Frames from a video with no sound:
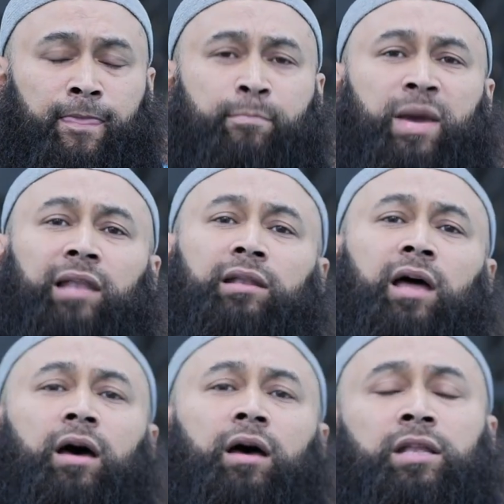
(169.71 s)
May
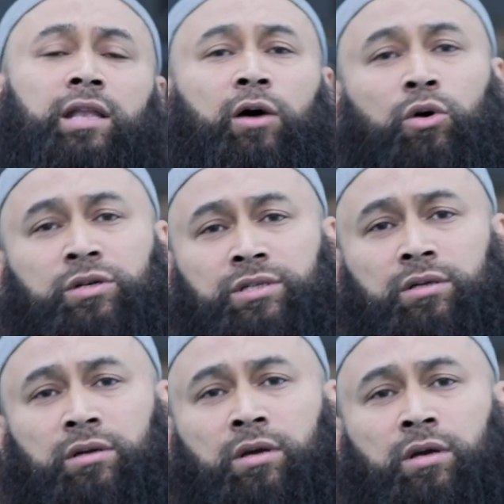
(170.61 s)
Allah allow us
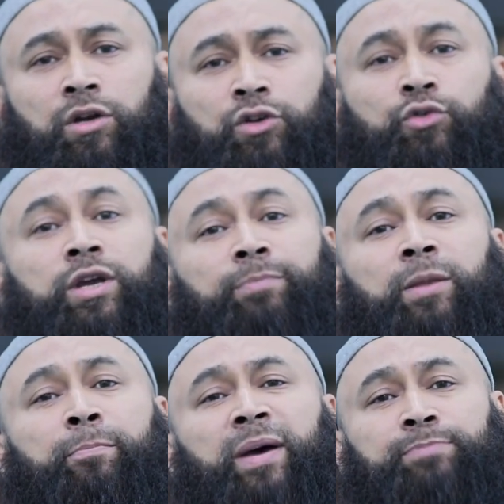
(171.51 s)
to reap
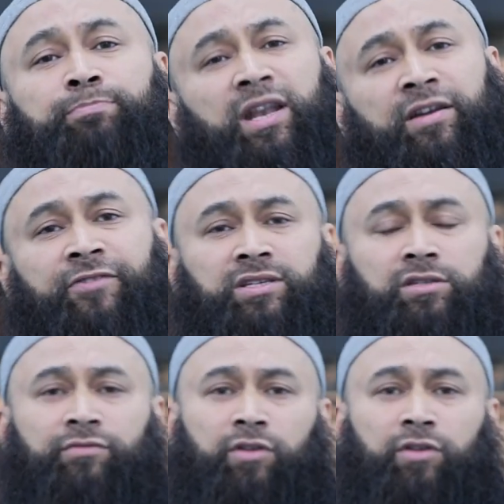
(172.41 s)
the best benefits of